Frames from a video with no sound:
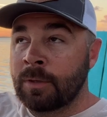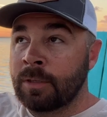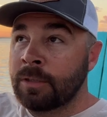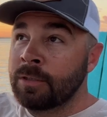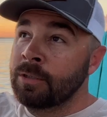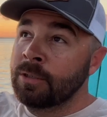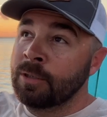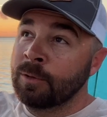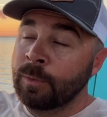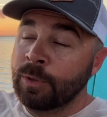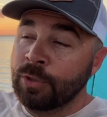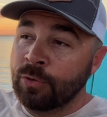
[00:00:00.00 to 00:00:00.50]

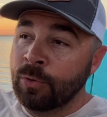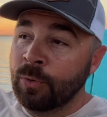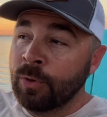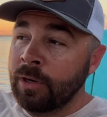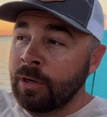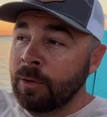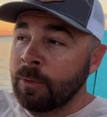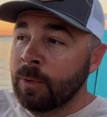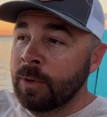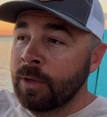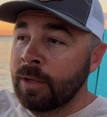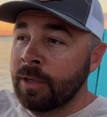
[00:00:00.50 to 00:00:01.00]
she's going to be
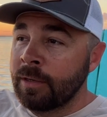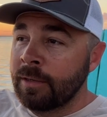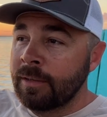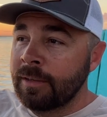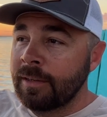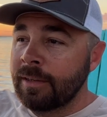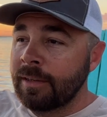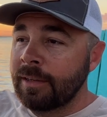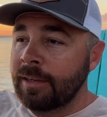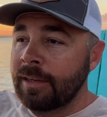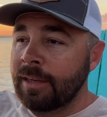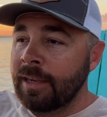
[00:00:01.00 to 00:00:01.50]
21
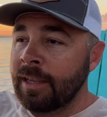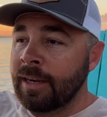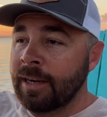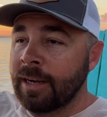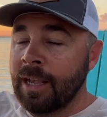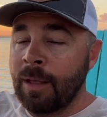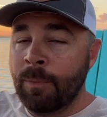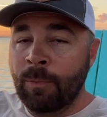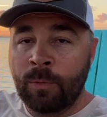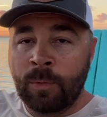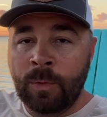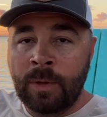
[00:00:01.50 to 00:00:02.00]
in a
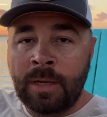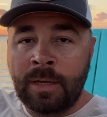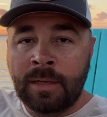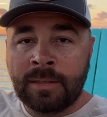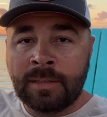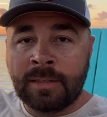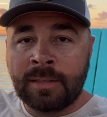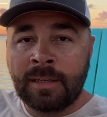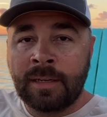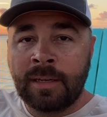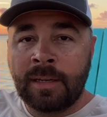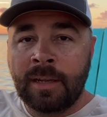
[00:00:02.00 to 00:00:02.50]
couple
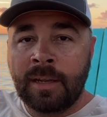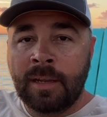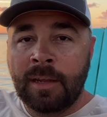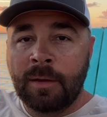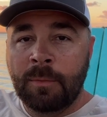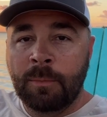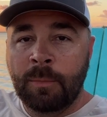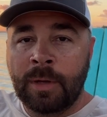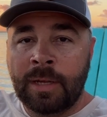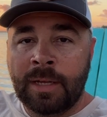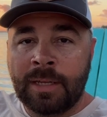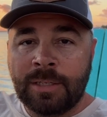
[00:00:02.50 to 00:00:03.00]
weeks,
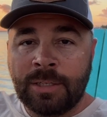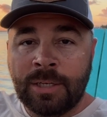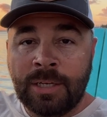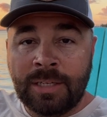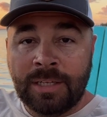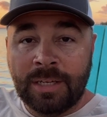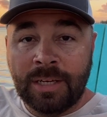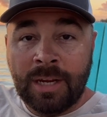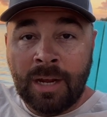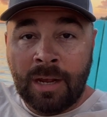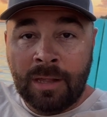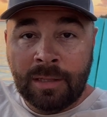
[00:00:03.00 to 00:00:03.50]
but she's
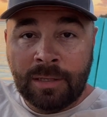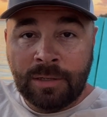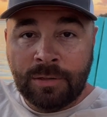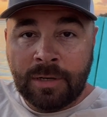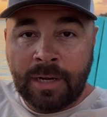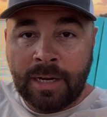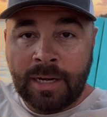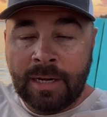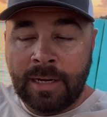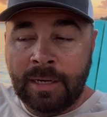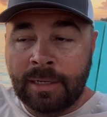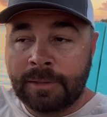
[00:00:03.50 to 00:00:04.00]
in college
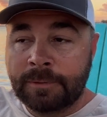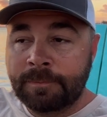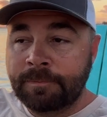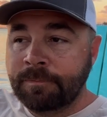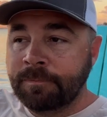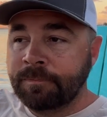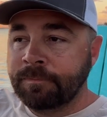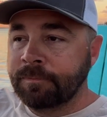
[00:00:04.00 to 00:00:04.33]
right now.